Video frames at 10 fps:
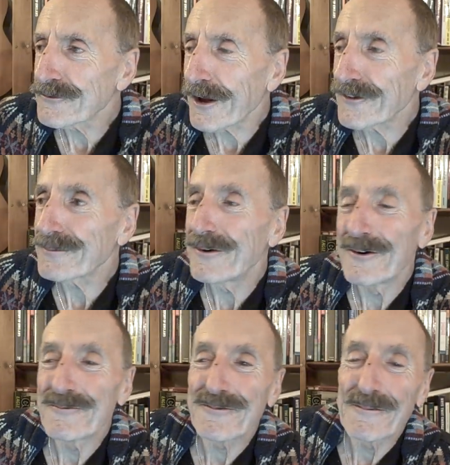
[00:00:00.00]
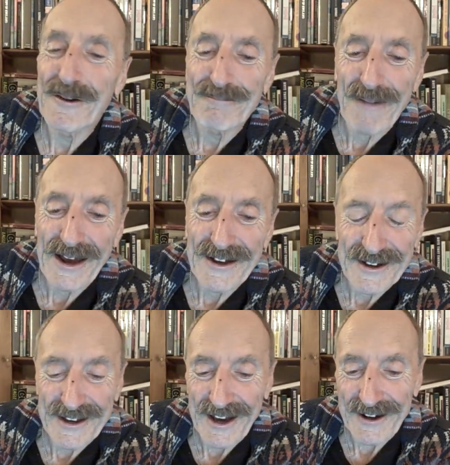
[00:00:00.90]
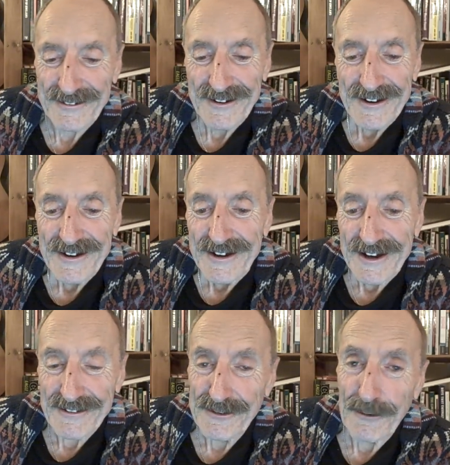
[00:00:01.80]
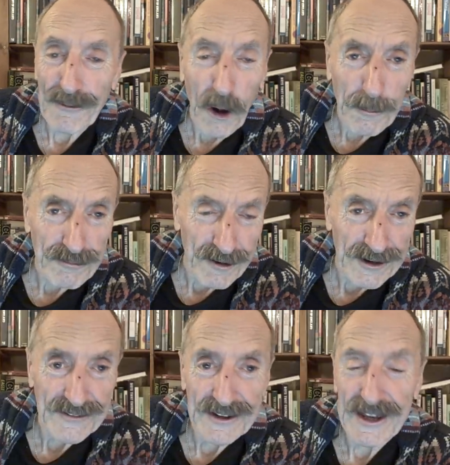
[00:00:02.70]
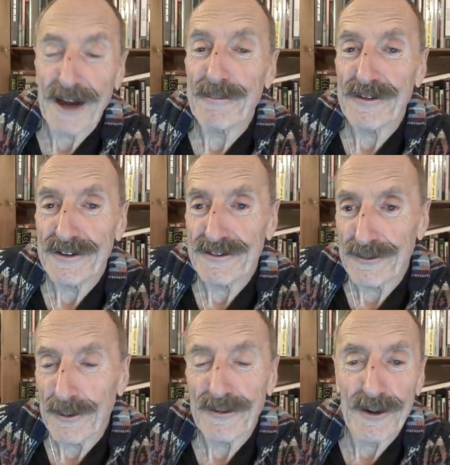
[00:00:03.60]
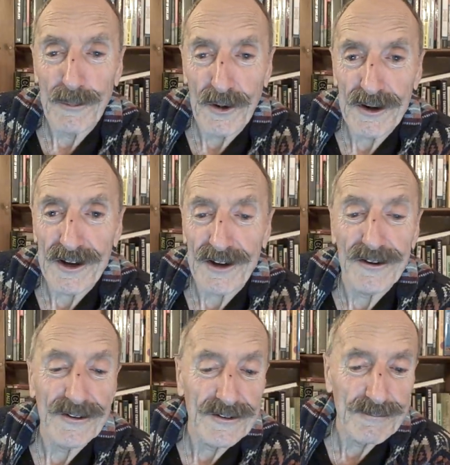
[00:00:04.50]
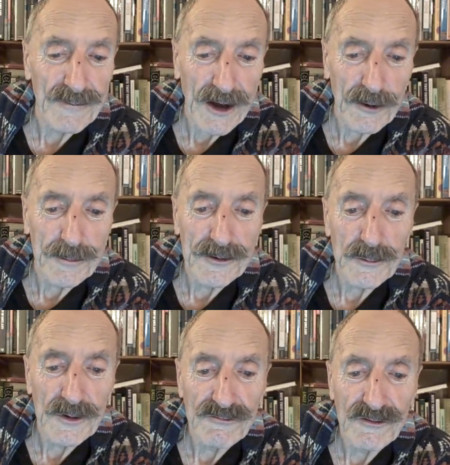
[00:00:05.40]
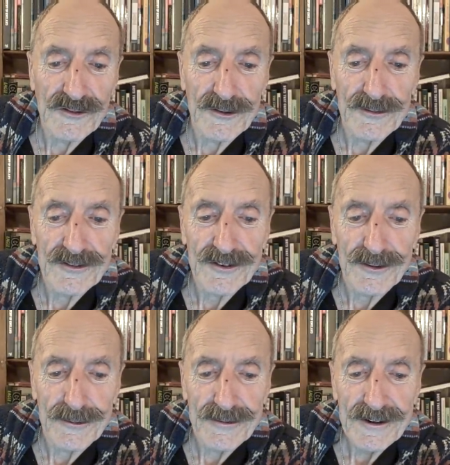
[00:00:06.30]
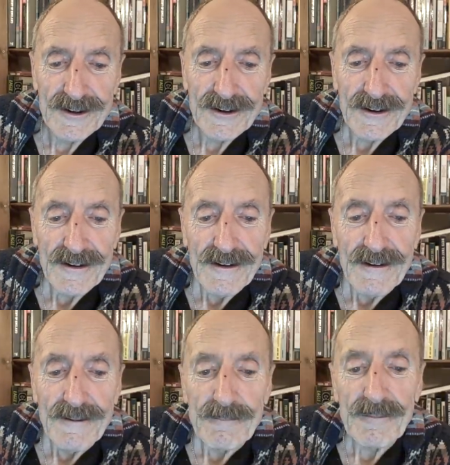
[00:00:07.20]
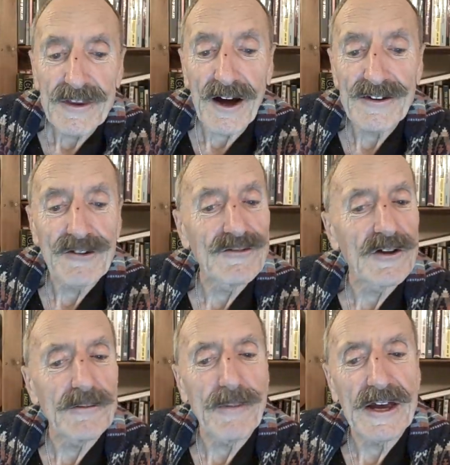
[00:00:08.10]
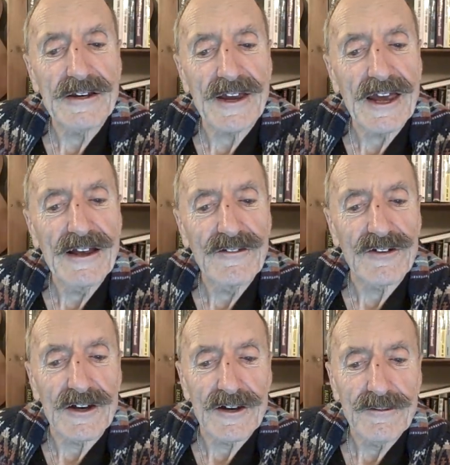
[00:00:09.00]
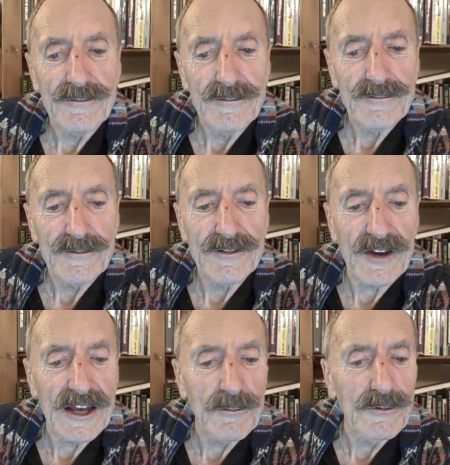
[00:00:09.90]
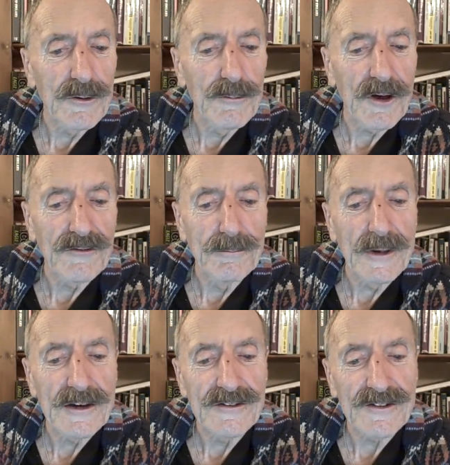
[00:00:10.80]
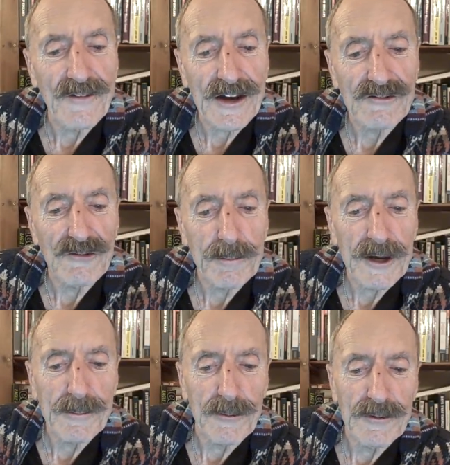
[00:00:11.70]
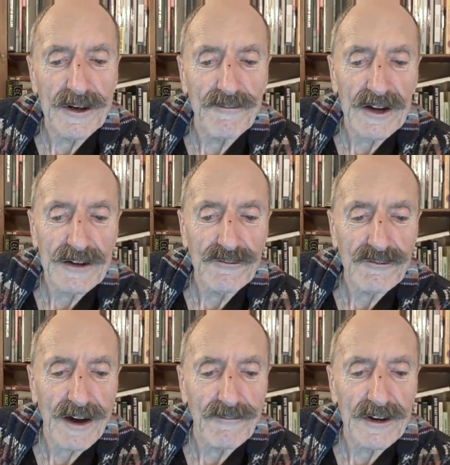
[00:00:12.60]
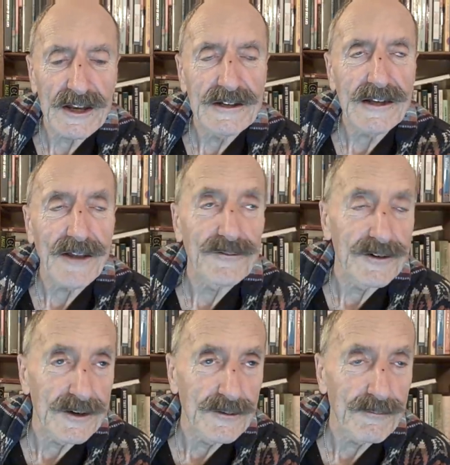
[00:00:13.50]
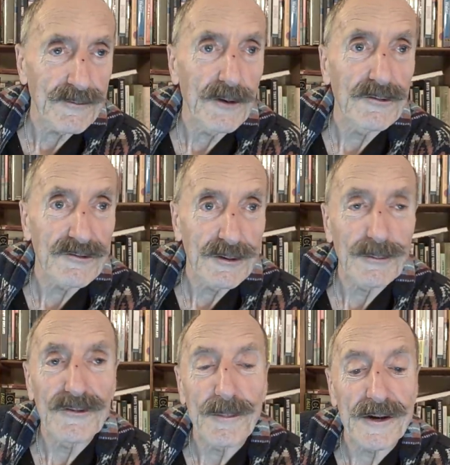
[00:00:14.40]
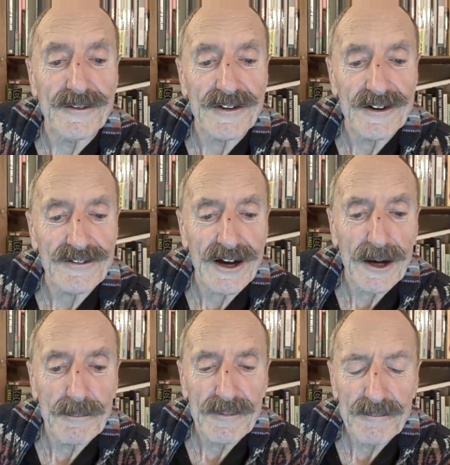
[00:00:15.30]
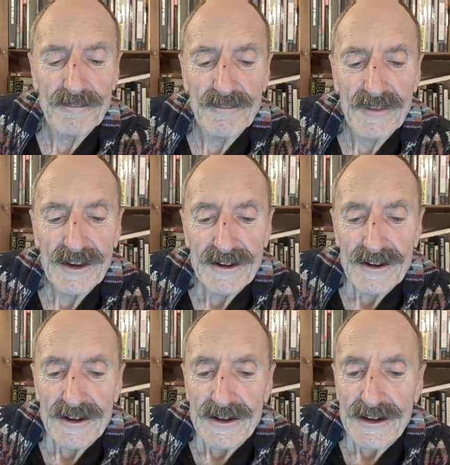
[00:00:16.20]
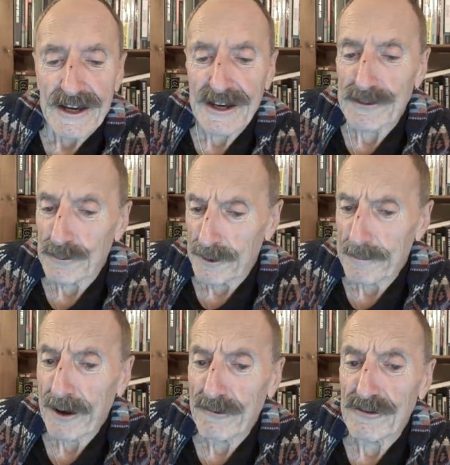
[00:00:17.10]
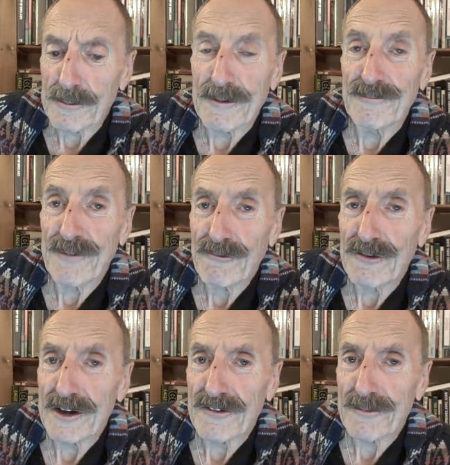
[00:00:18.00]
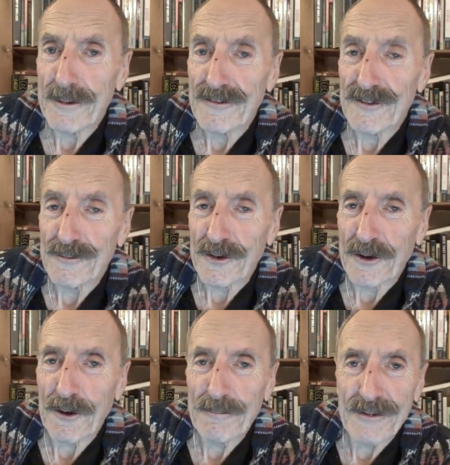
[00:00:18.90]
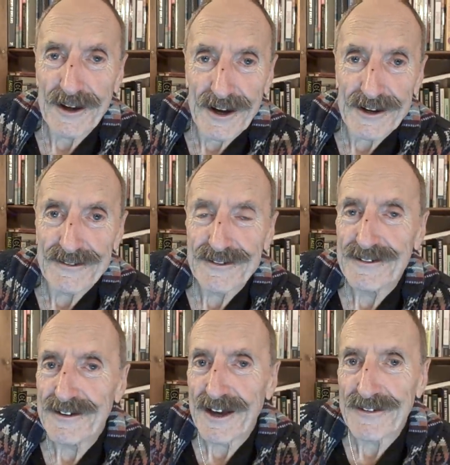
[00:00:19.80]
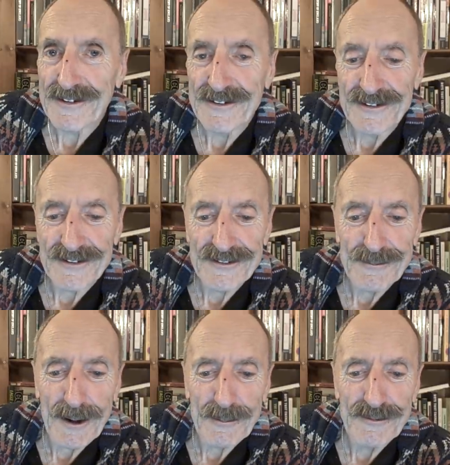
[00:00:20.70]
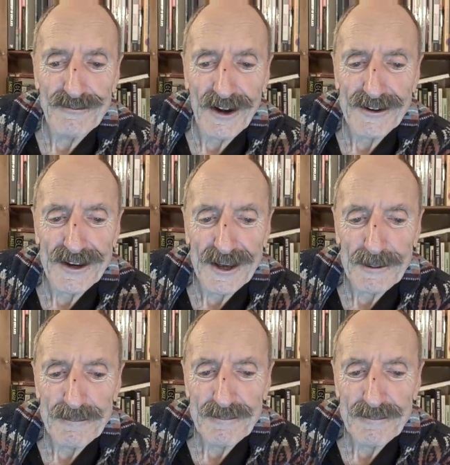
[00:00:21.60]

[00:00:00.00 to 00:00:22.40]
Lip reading: Transport from your bank account. It's not operating yet, but this is what they're working on and hoping to introduce soon. The idea is it will make it easier for dealing with all those millions of extra people living and travelling in London in the future. It will speed things up. It will apparently be very expensive and complicated to get this system up and running.